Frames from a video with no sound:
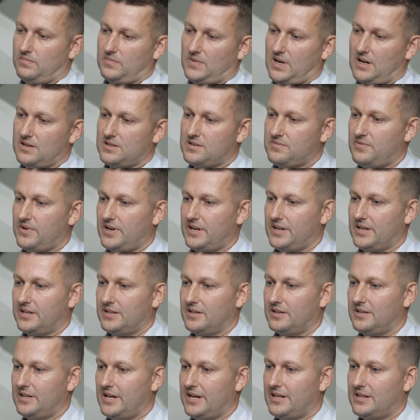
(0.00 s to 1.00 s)
transferring
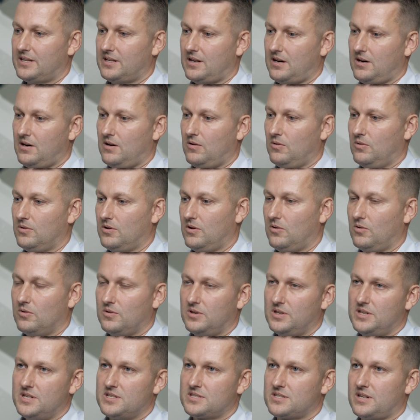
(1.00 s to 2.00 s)
the data
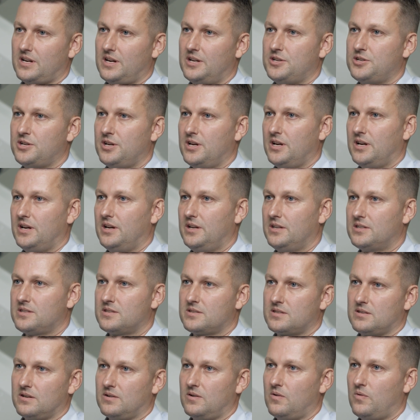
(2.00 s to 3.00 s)
on this edge,
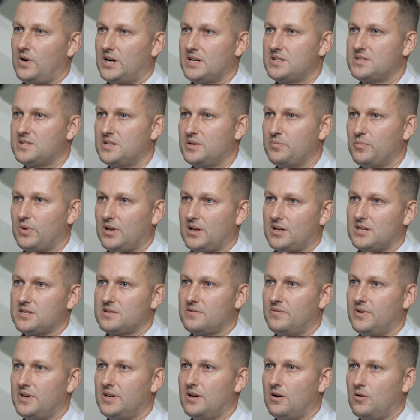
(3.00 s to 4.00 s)
it's very
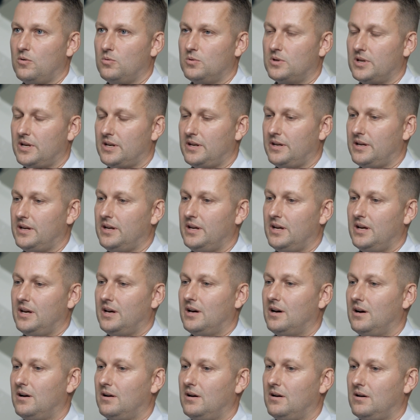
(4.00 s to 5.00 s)
seamless without any
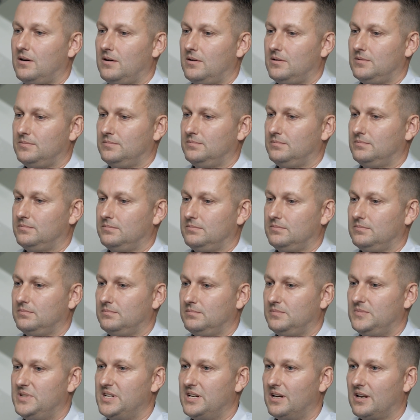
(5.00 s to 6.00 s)

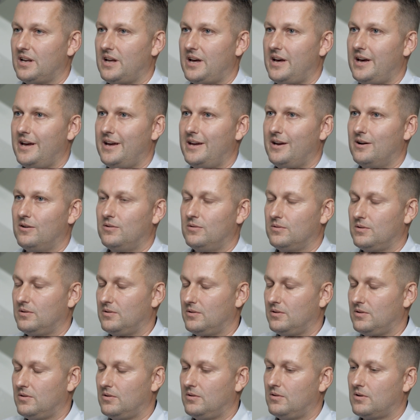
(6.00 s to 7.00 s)
delay
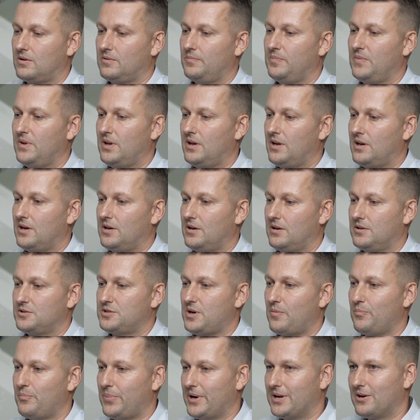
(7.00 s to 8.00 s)
or
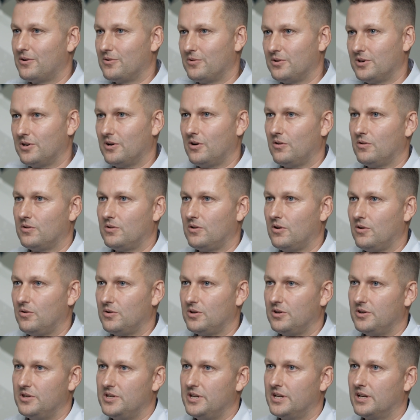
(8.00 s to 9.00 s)
jumping
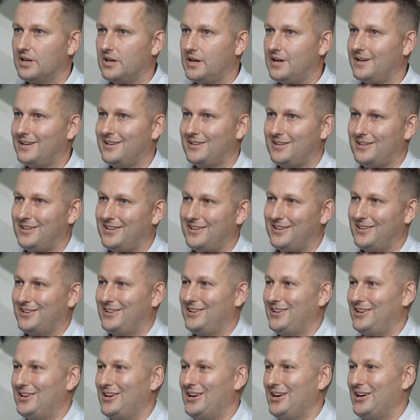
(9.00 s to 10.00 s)
on the delay.
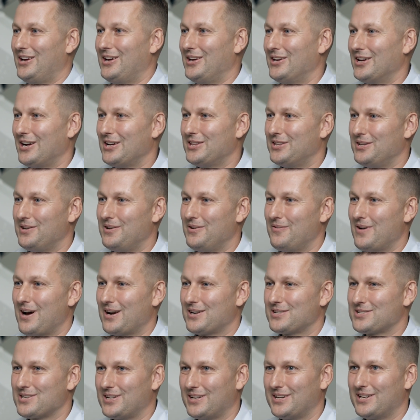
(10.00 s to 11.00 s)
In IT, we
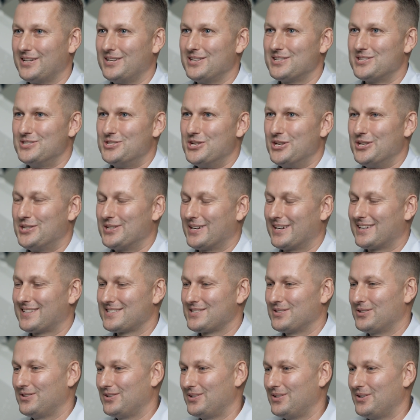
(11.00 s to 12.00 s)
are selling this jitter,
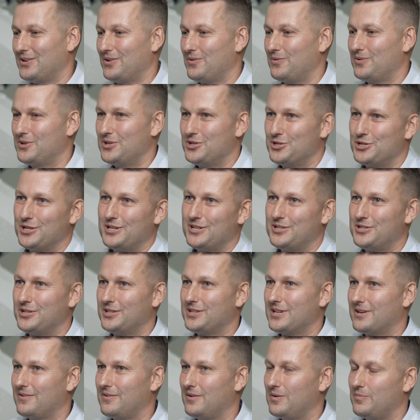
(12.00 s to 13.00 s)
so
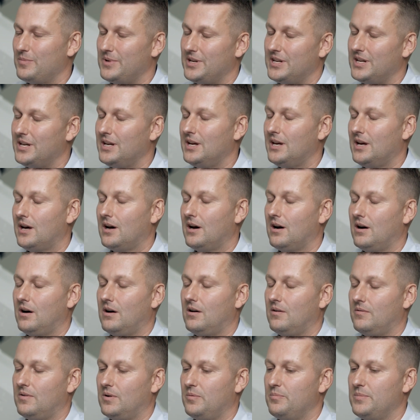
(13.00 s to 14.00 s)
jitter
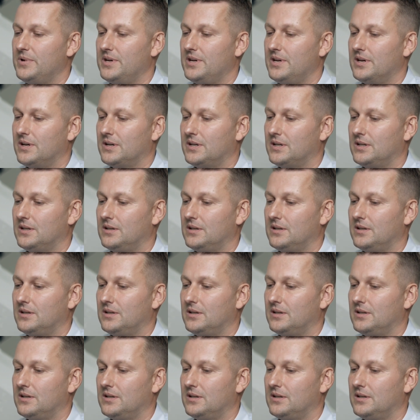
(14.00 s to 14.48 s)
will be